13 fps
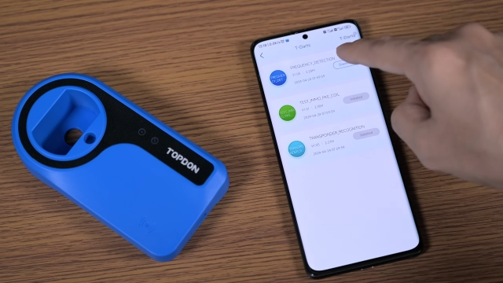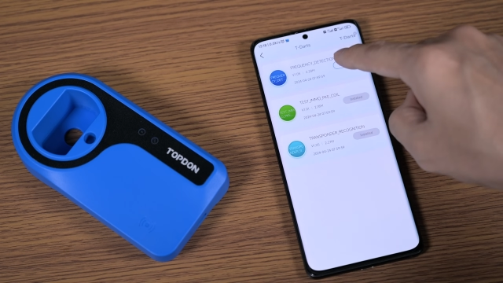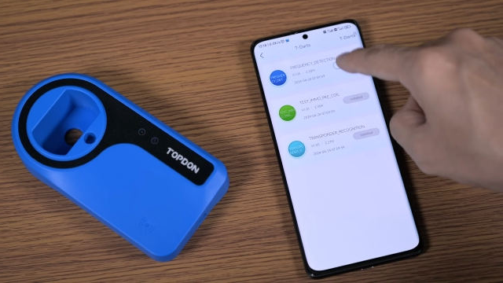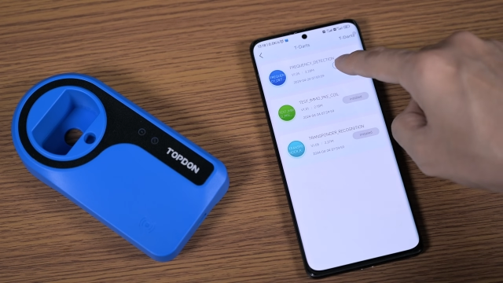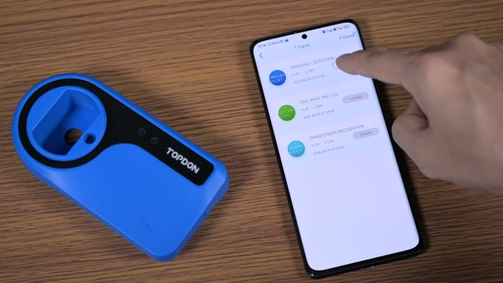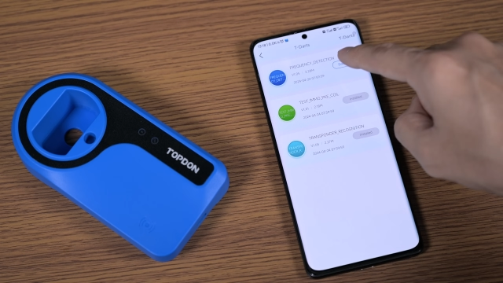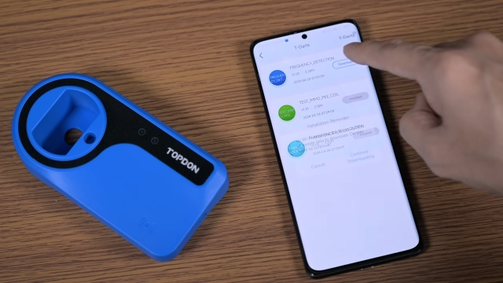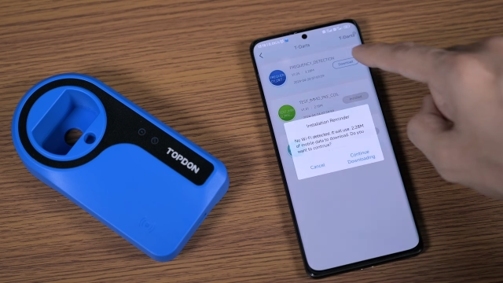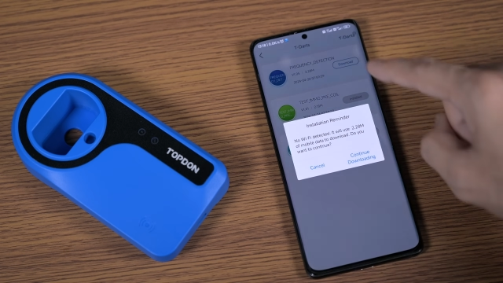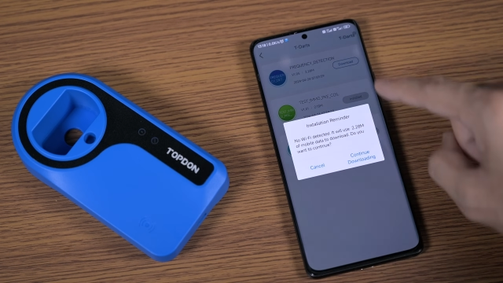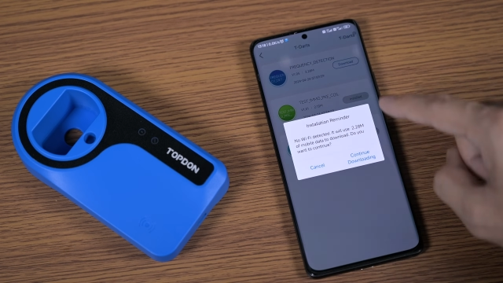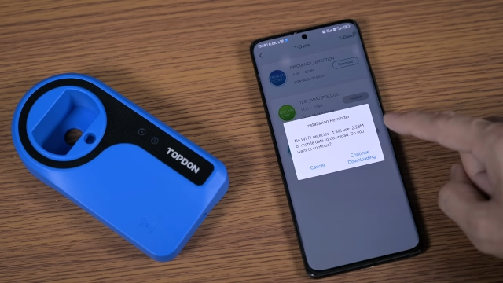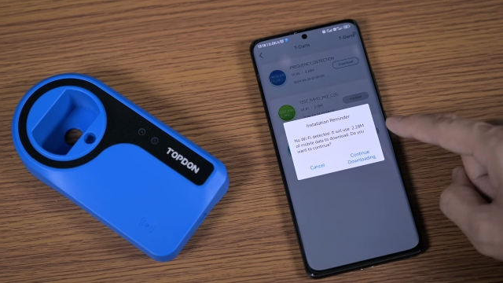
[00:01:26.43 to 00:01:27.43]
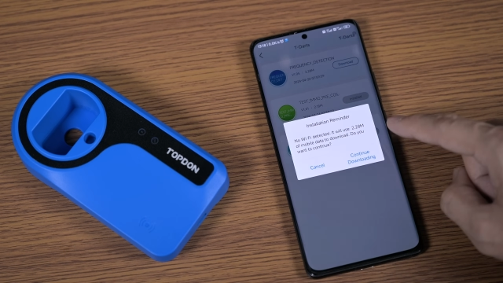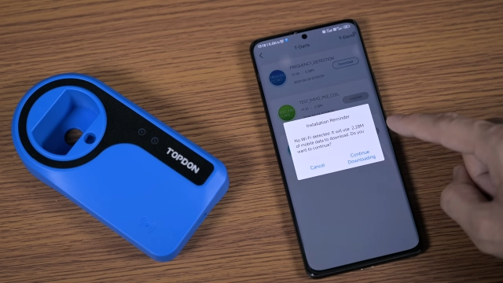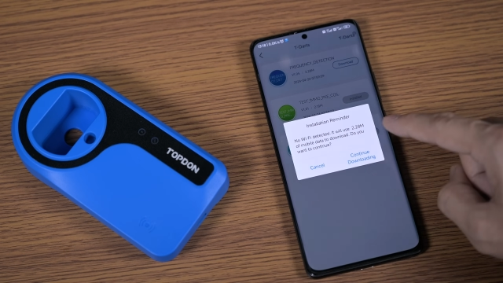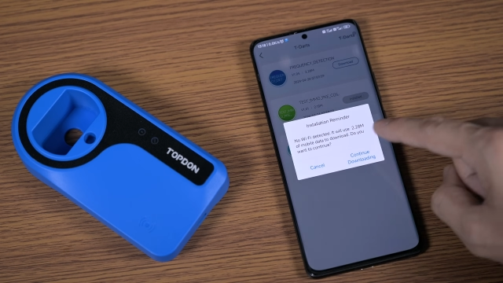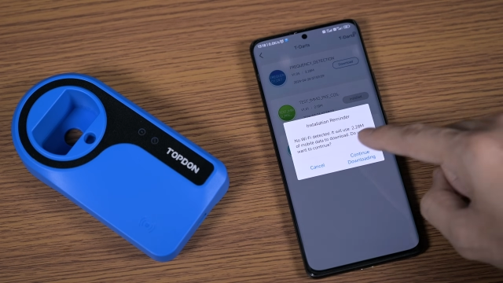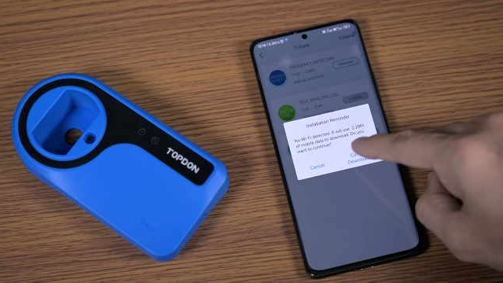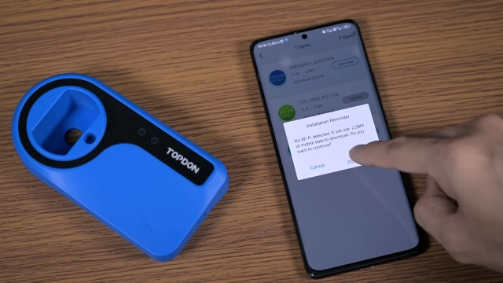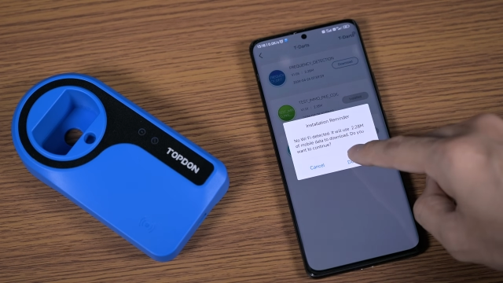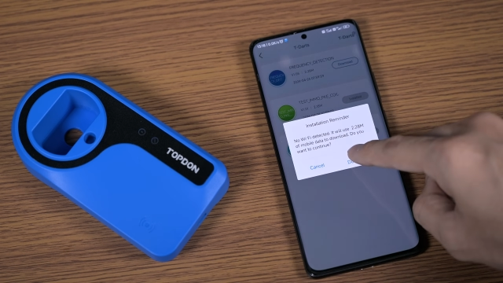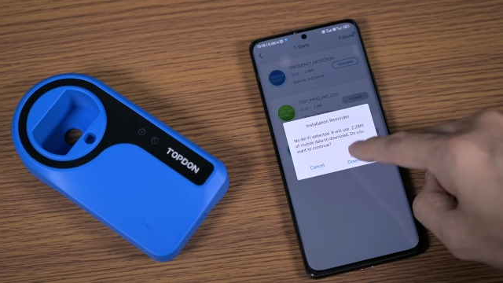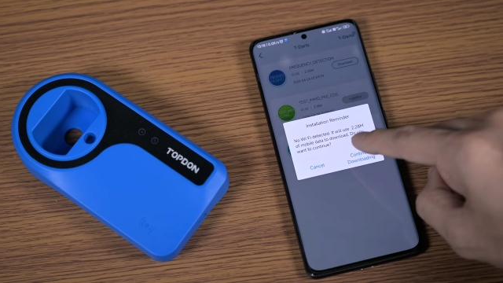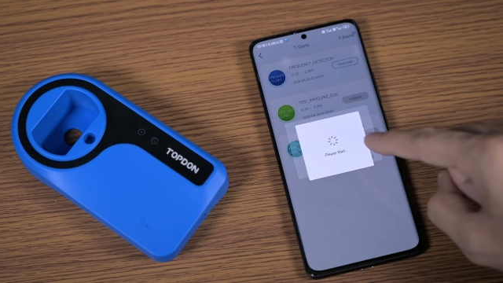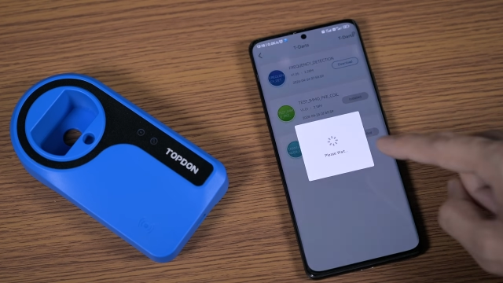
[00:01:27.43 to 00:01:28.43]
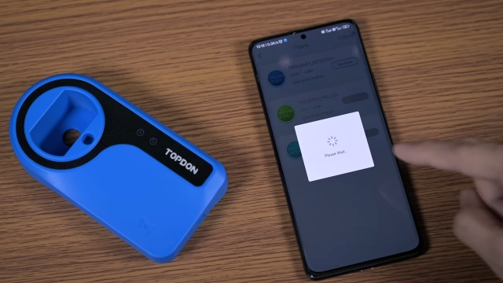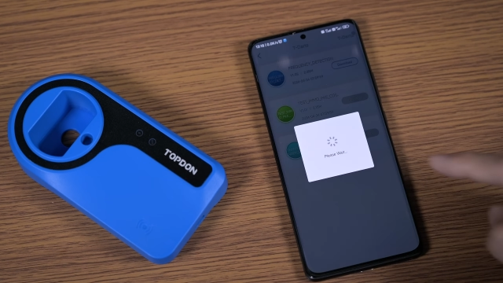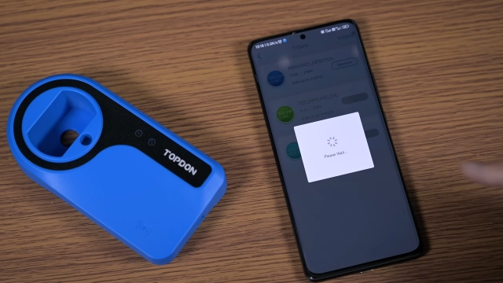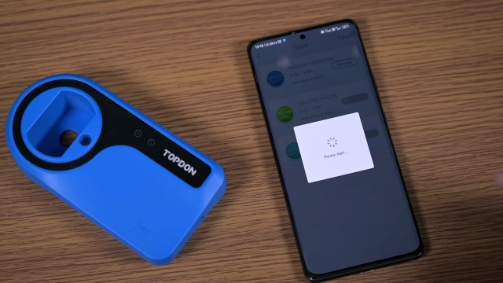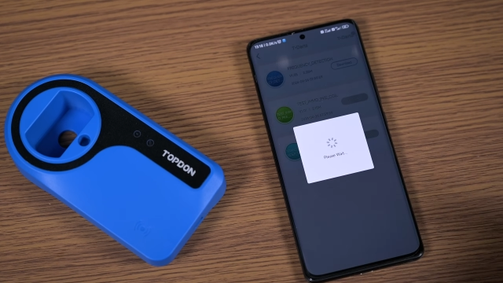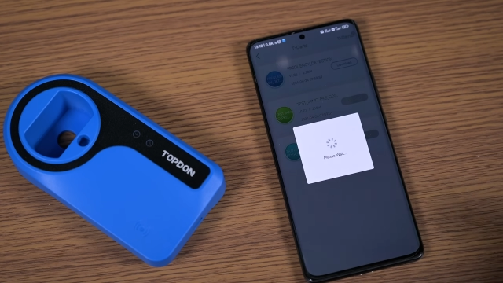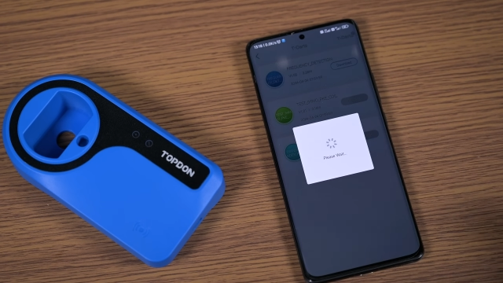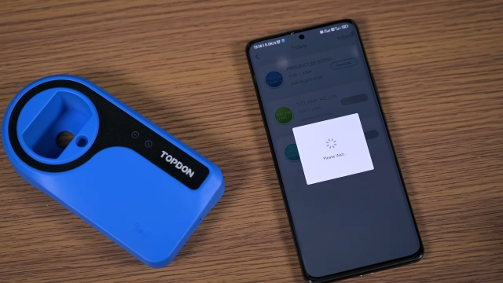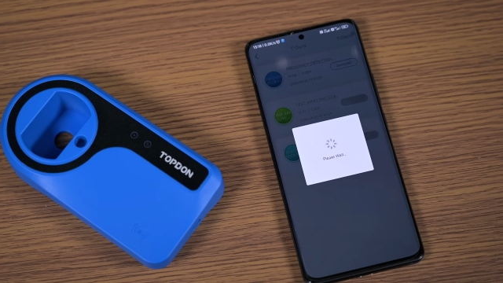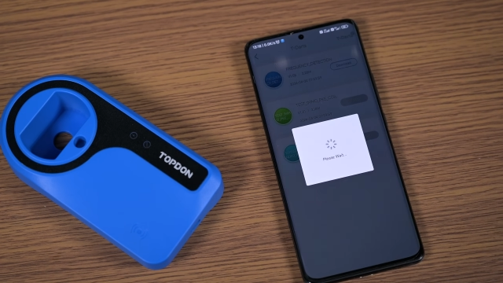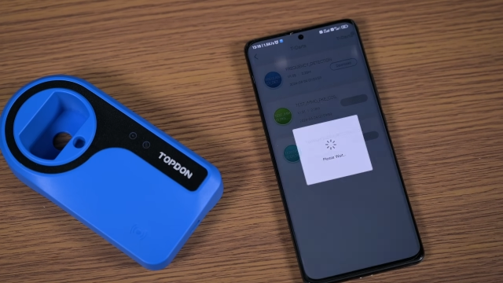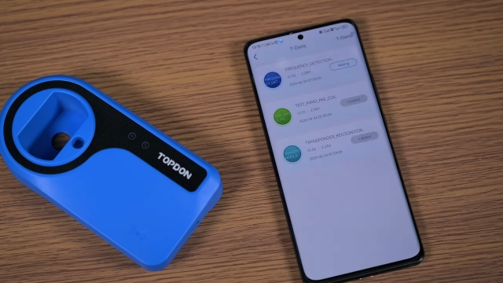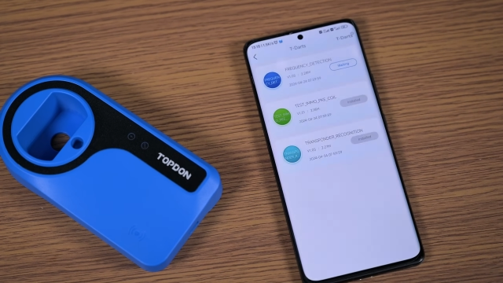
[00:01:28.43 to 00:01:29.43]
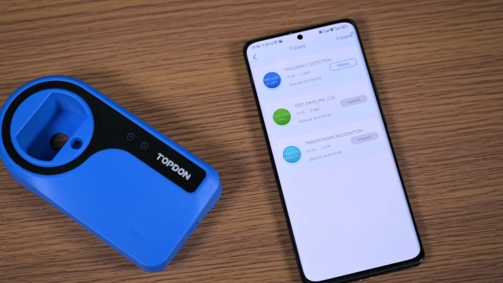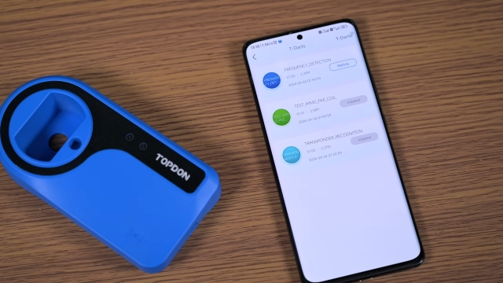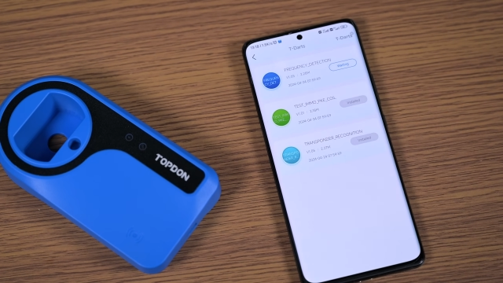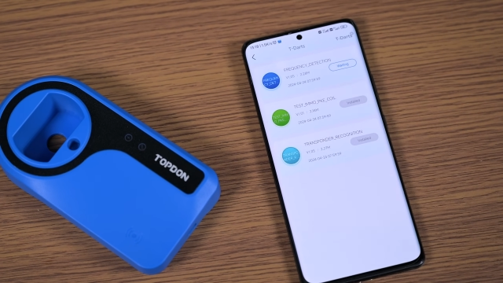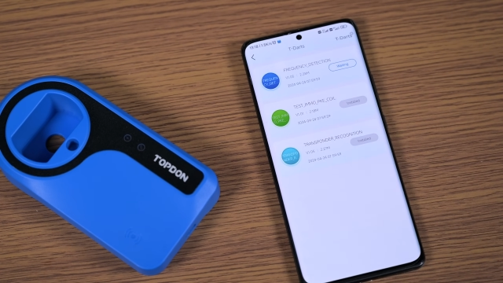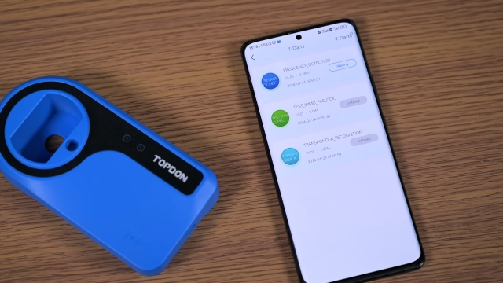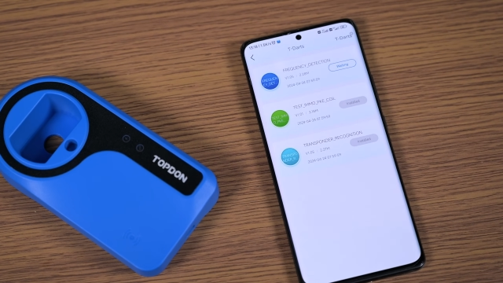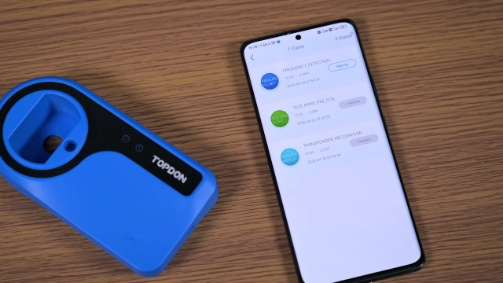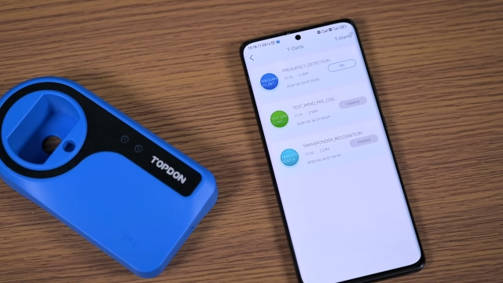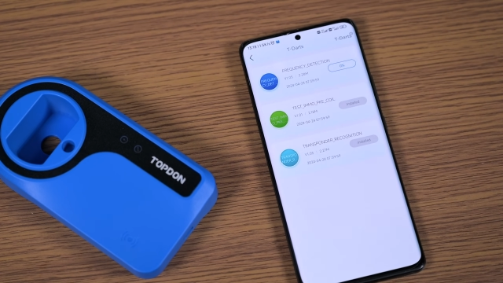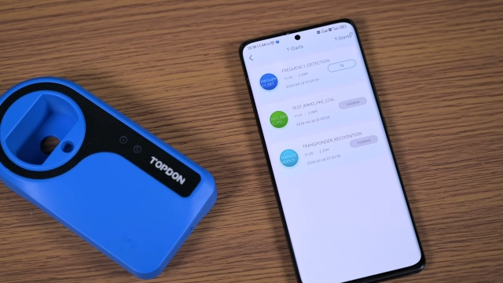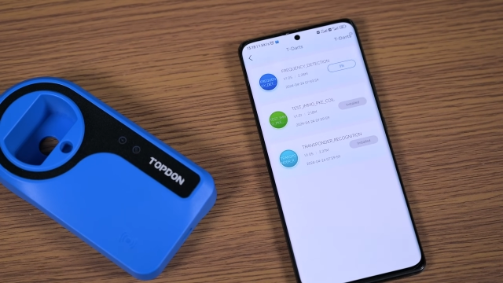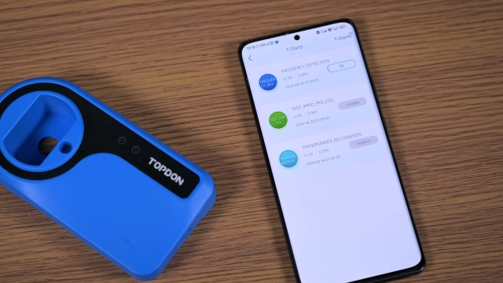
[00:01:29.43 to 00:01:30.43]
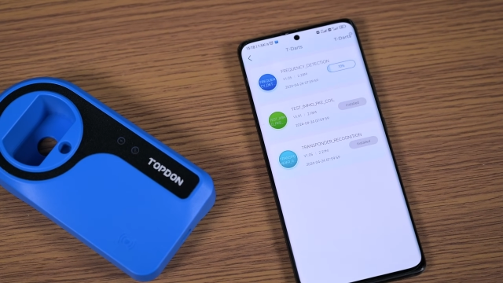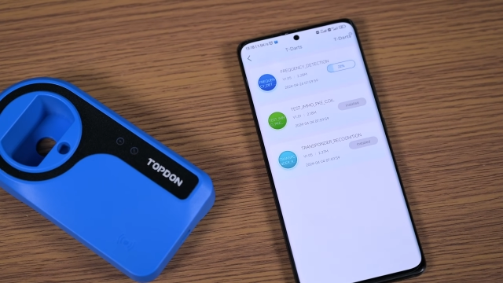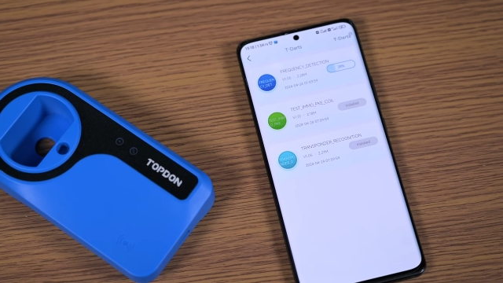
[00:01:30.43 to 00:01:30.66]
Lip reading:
(no speaker visible)